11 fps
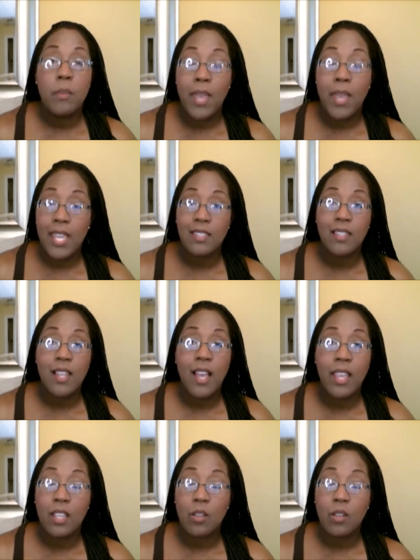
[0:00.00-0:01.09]
the pay's
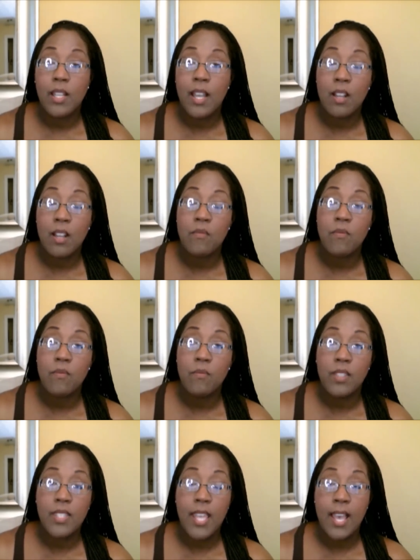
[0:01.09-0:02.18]
like, what kind of
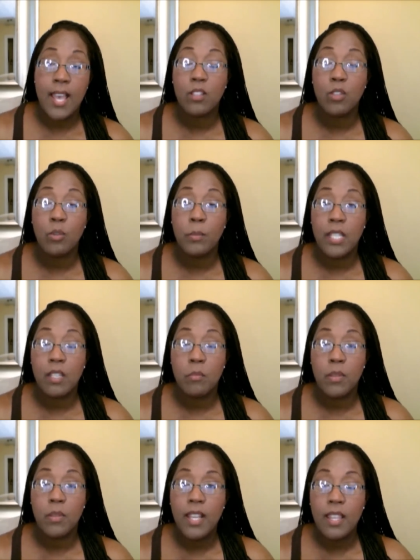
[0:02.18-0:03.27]
task you'll be
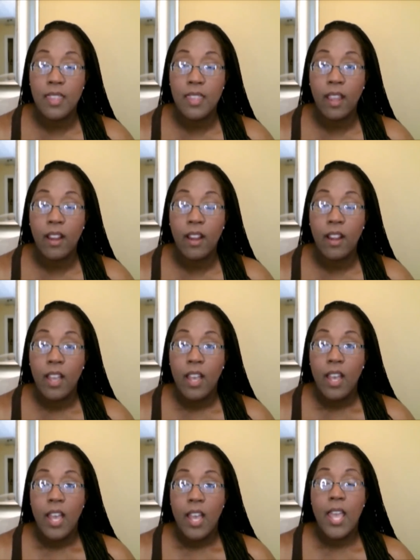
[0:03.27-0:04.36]
completing there,
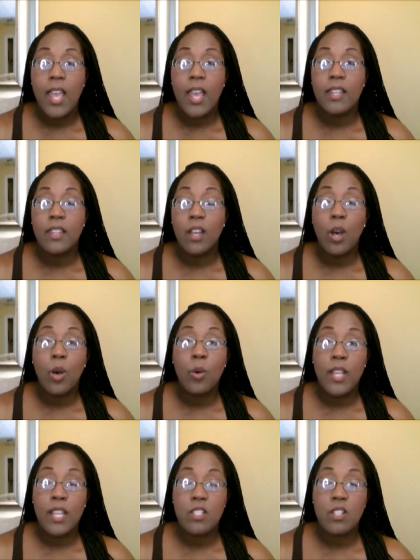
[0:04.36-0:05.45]
and the
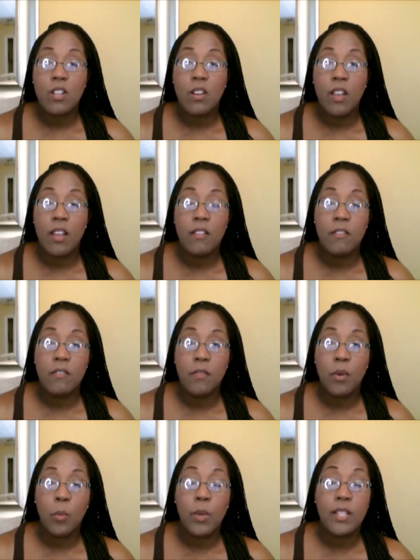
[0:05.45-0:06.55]
whole nature of
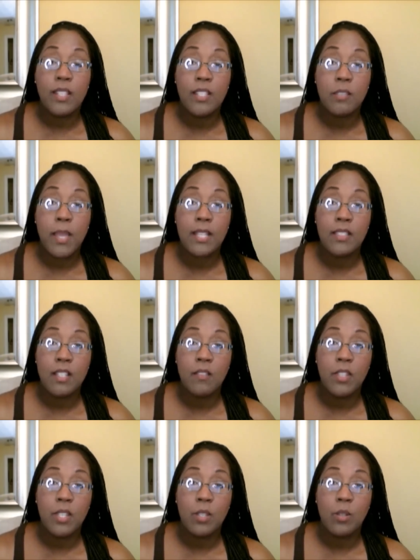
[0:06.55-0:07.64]
what's expected
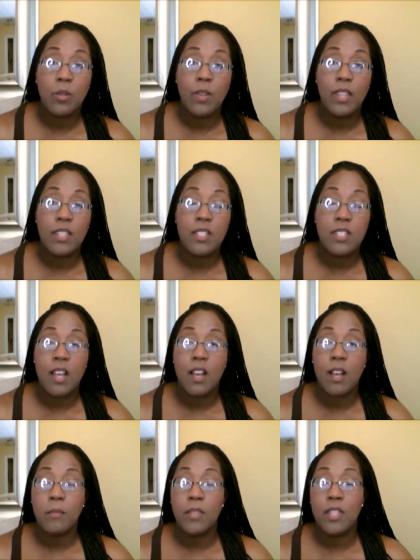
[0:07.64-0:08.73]
of you and the
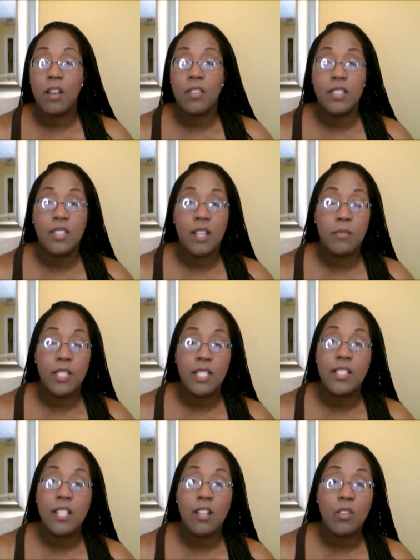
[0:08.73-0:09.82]
job and all the job
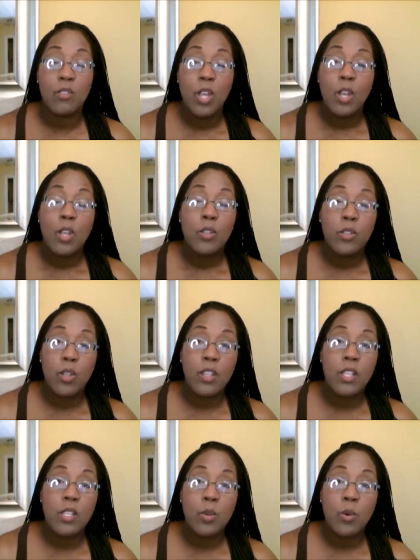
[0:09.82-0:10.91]
details so
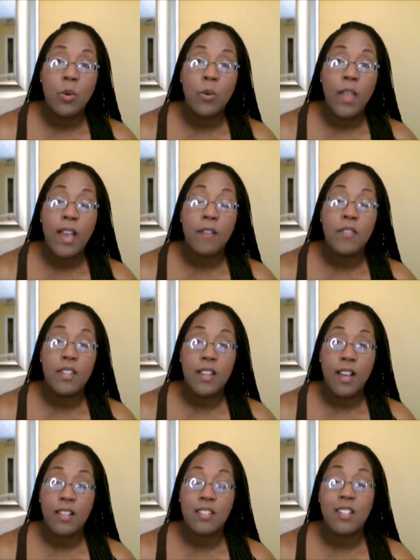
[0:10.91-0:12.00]
that you'll have the
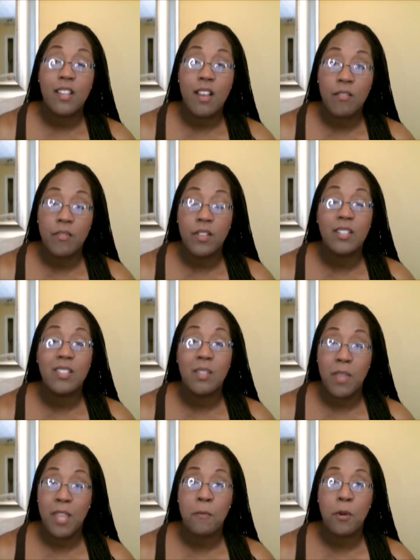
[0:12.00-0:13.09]
knowledge and confidence to
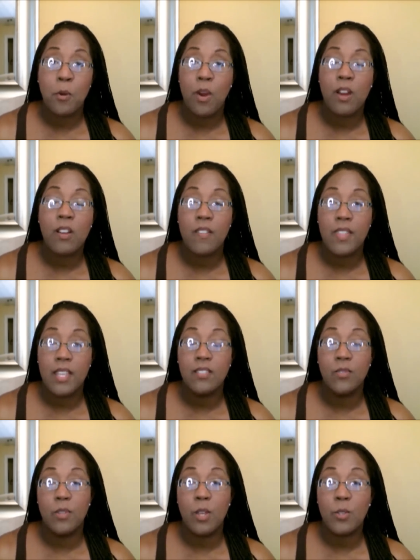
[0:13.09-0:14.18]
be able to work on
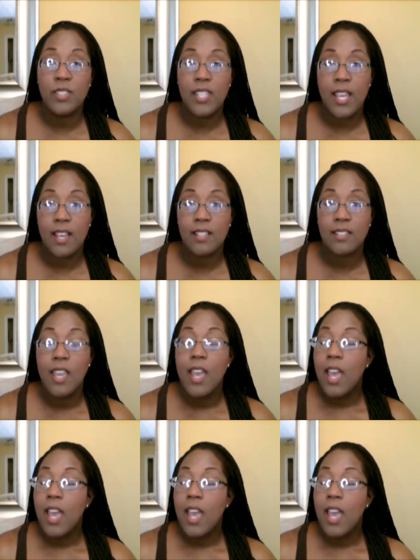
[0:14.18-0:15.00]
this, those tasks